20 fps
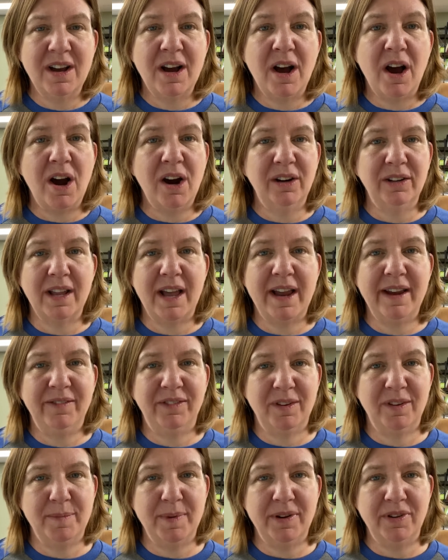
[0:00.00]
Our lives
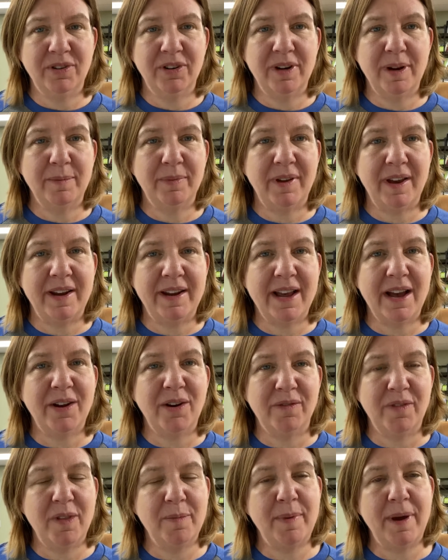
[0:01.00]
have been turned upside down
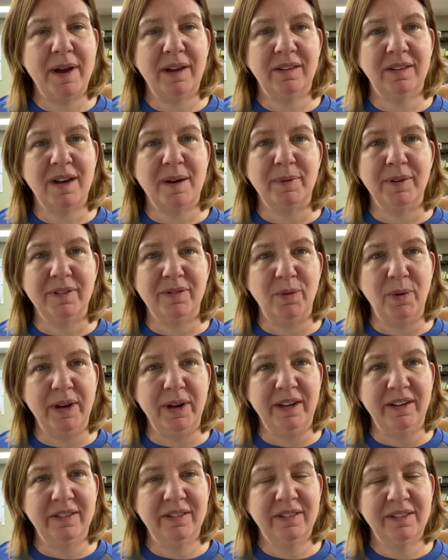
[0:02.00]
over the past couple of
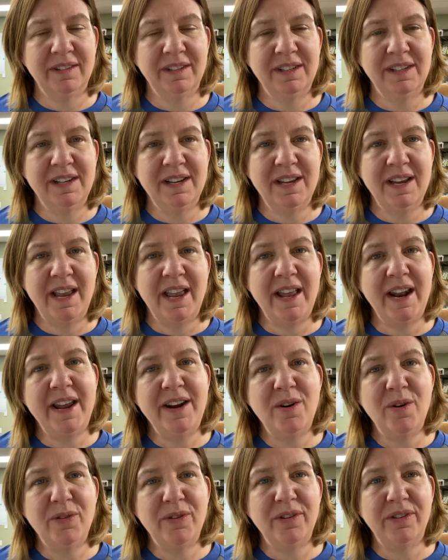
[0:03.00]
weeks. And I
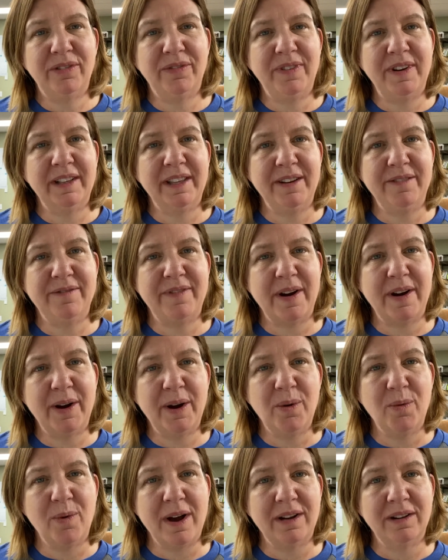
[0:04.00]
know this feeling very
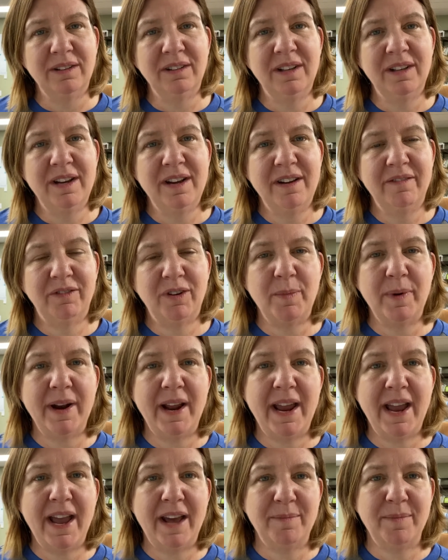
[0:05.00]
well from when I
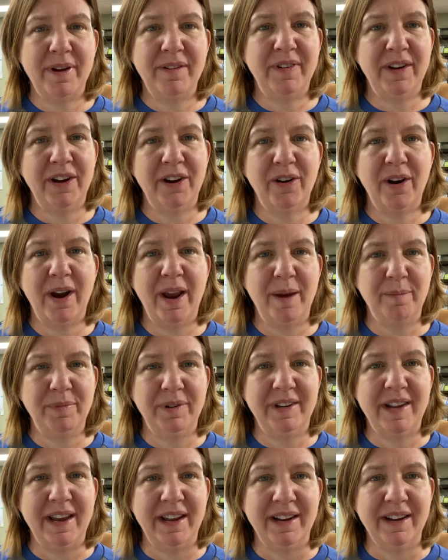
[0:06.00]
had my finger
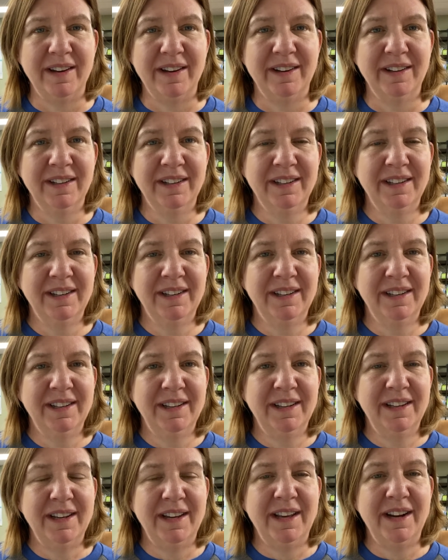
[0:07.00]
amputated
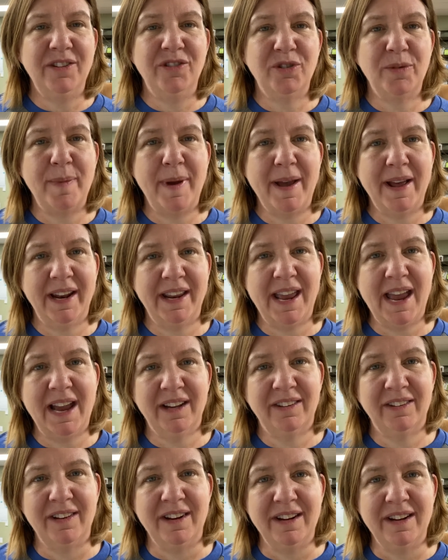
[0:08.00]
in a traumatic
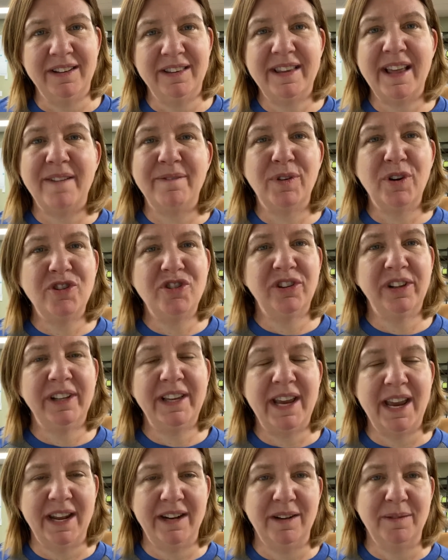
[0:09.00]
accident that virtually
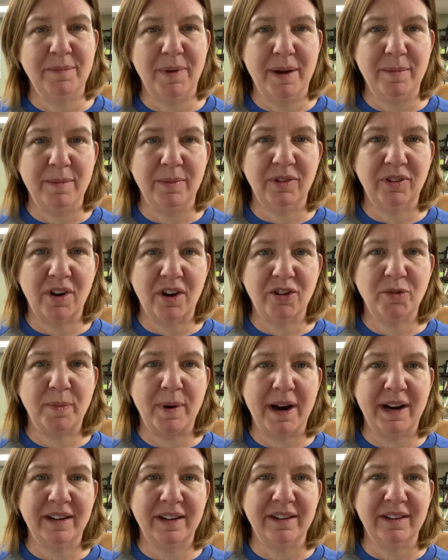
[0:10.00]
ended my massage
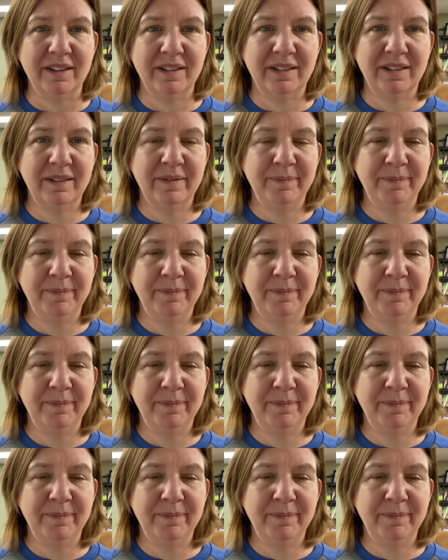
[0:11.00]
practice.